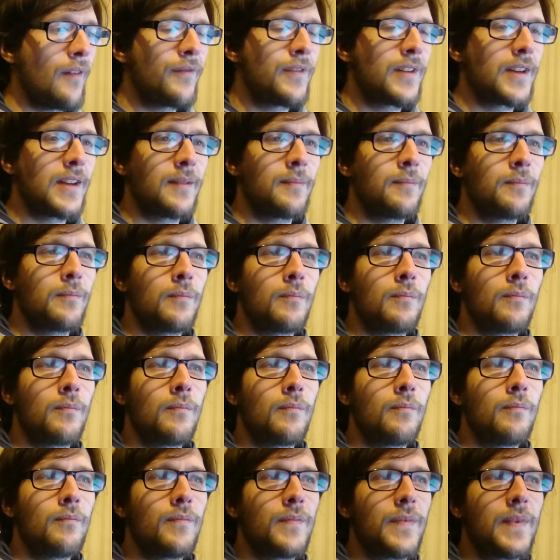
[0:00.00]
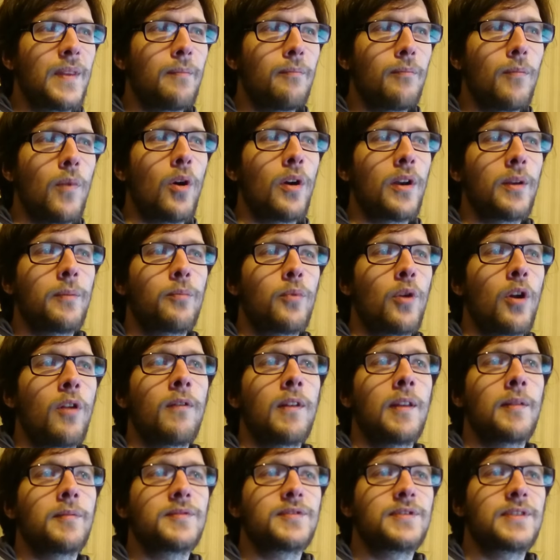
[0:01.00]
have the the money
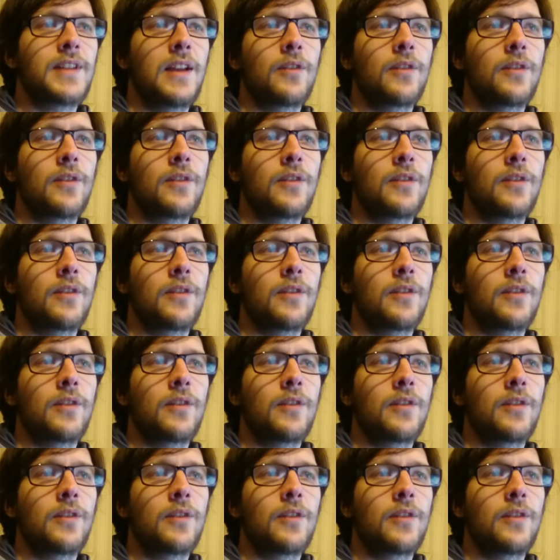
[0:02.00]
problems